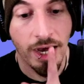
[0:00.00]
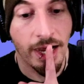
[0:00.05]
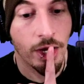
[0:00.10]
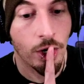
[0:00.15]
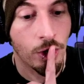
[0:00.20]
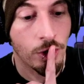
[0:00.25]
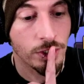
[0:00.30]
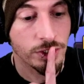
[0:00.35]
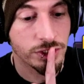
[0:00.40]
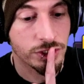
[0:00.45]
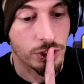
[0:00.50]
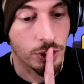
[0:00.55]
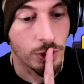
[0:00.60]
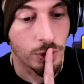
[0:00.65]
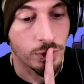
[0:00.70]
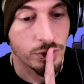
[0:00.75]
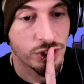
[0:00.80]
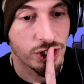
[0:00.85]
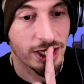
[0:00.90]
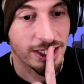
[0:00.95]
I
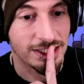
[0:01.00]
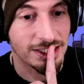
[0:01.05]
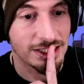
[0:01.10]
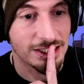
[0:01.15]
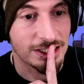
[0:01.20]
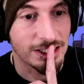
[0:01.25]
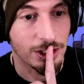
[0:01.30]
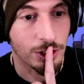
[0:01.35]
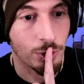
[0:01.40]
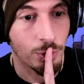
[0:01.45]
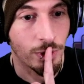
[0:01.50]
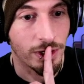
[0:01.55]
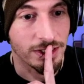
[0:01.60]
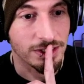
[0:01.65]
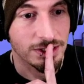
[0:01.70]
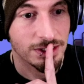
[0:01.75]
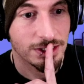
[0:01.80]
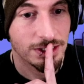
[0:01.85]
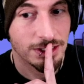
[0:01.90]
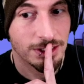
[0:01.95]
also check these guild
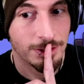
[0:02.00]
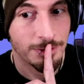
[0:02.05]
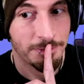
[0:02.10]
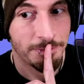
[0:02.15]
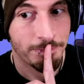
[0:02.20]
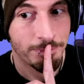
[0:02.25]
quests.